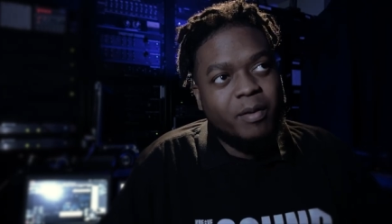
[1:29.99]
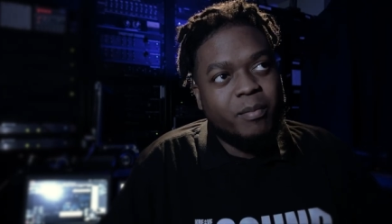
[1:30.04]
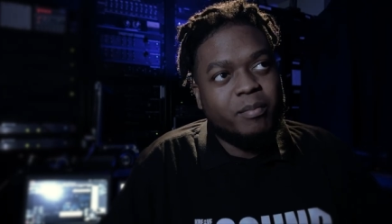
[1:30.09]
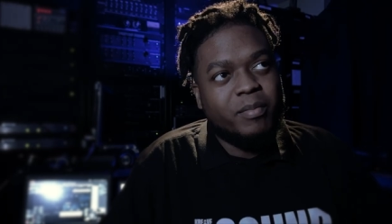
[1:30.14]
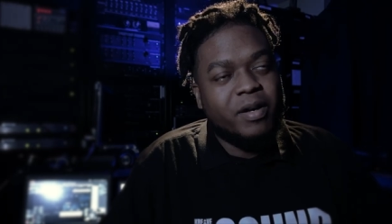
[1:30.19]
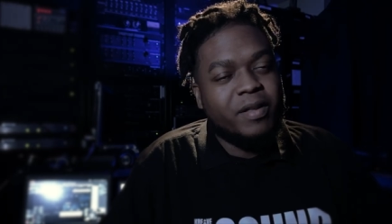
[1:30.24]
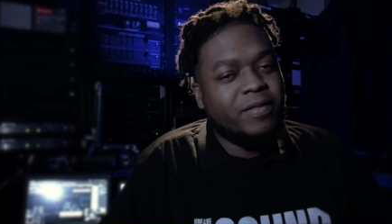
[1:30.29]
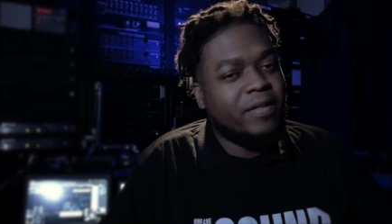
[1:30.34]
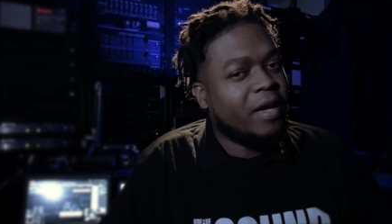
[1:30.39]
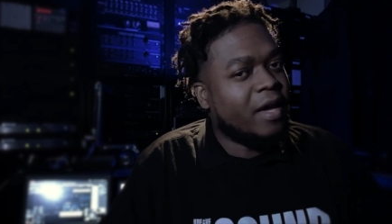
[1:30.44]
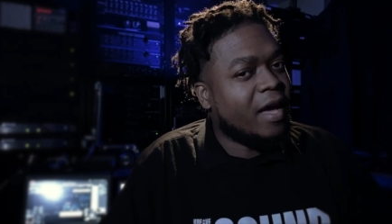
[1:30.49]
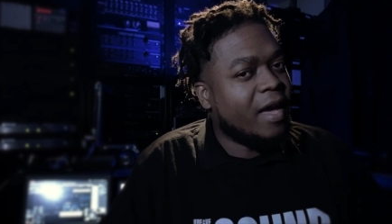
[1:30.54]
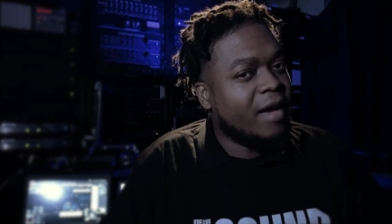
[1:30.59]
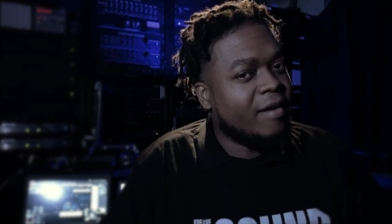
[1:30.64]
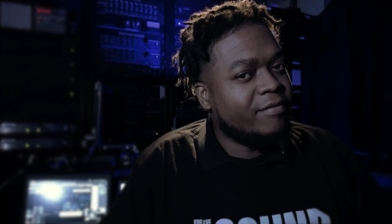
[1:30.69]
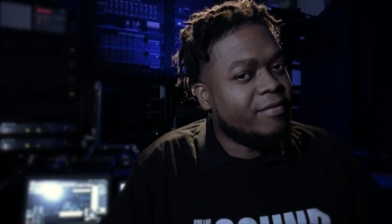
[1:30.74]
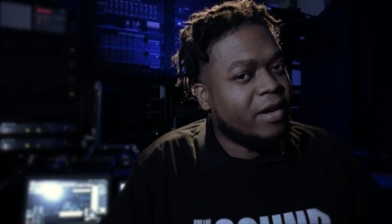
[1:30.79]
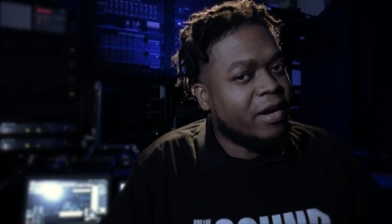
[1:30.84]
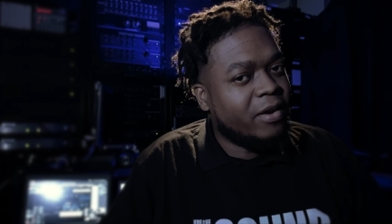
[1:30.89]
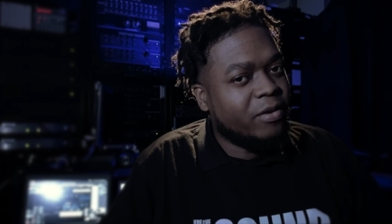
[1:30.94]
but they
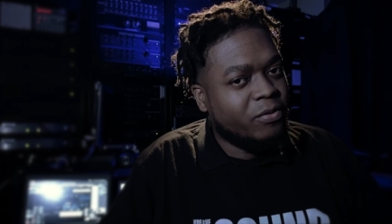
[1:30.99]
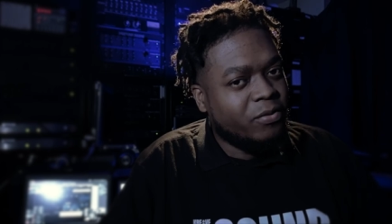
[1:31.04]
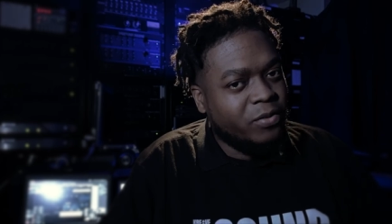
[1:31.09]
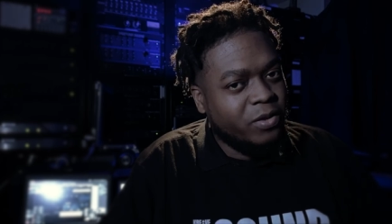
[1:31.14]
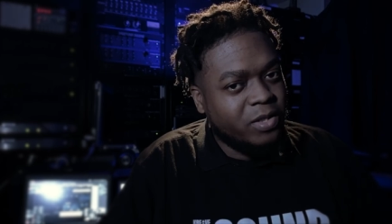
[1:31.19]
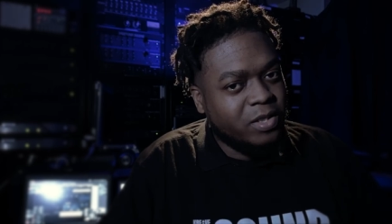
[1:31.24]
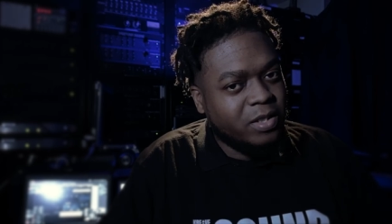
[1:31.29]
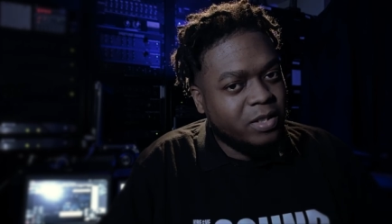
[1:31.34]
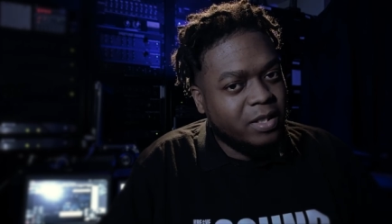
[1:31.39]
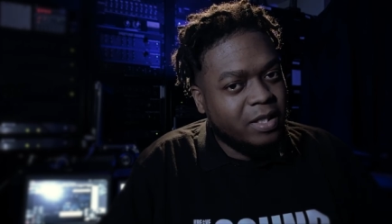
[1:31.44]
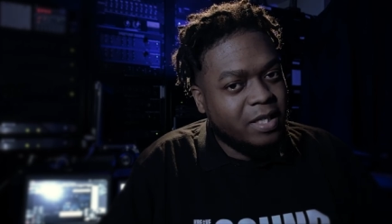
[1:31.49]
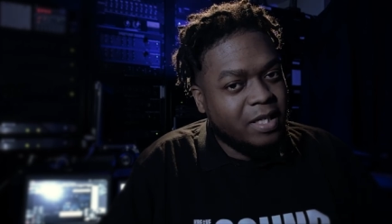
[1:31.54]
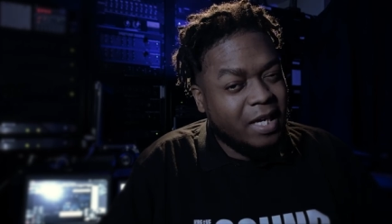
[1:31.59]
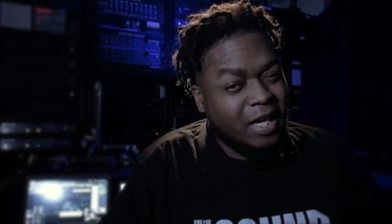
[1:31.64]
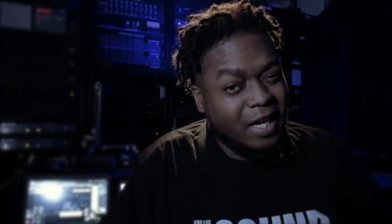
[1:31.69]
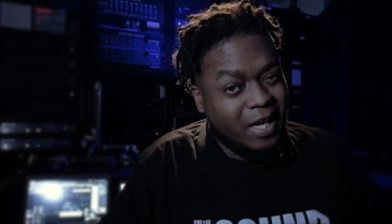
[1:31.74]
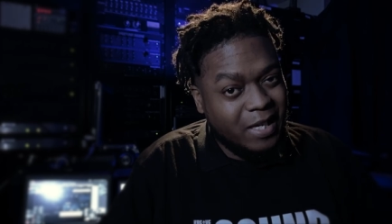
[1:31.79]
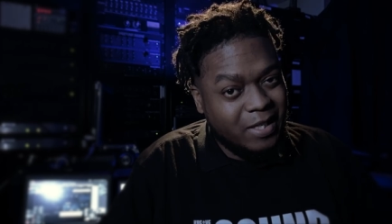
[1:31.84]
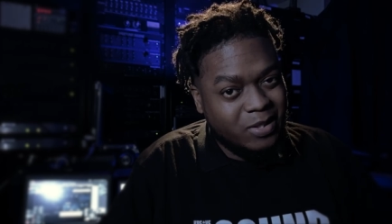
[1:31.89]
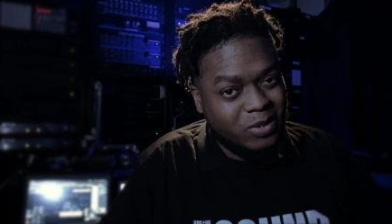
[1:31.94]
have not officially
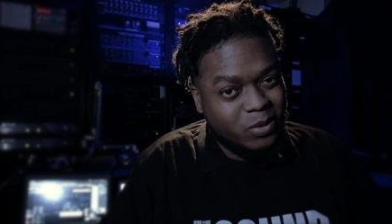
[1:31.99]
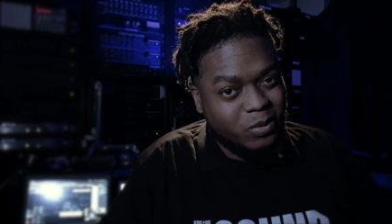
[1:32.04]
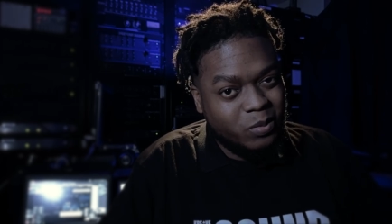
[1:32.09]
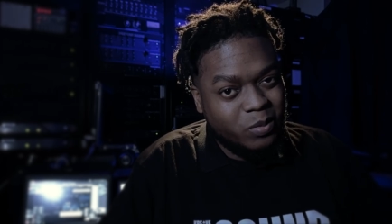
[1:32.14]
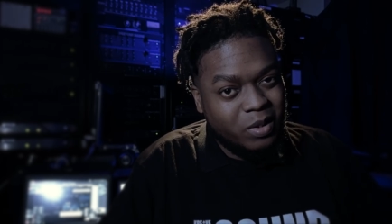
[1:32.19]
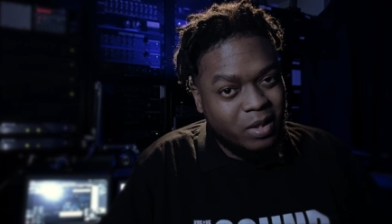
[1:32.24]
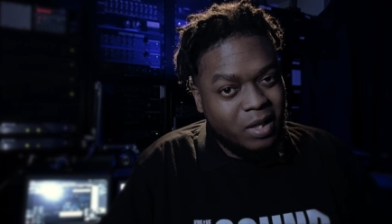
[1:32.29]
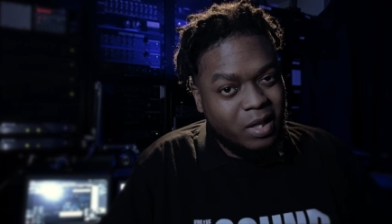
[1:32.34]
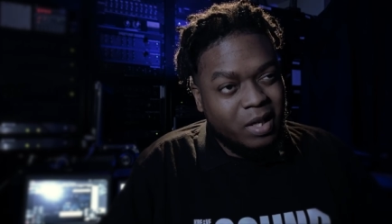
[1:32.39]
canceled